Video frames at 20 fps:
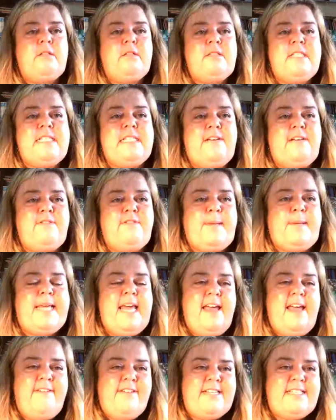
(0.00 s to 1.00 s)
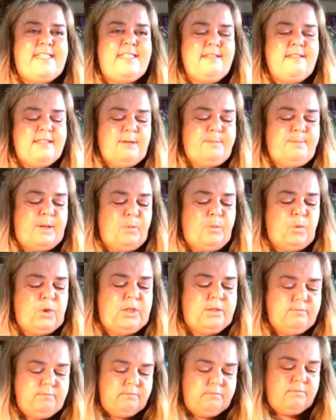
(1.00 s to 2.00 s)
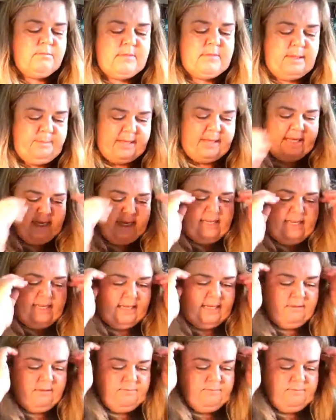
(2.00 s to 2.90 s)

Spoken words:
Doesn't have to be canvas. Can be wood. Can be anything.